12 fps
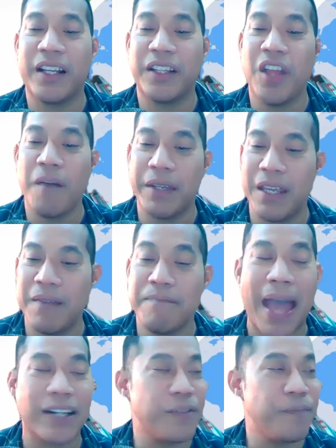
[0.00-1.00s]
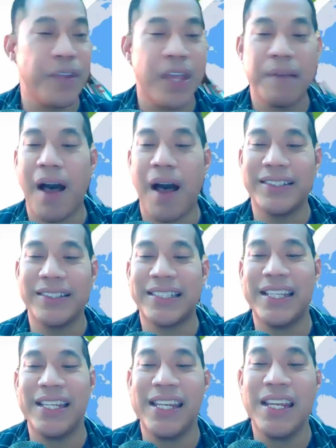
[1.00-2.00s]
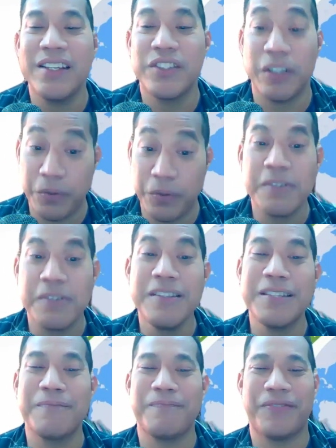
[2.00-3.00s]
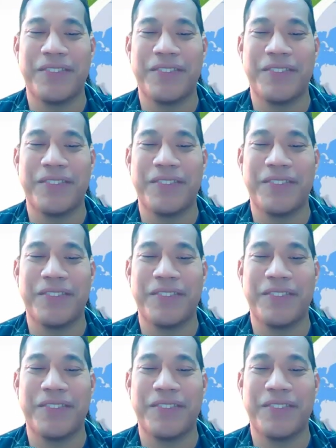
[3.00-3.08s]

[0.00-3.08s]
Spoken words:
economic impact, policy, solutions.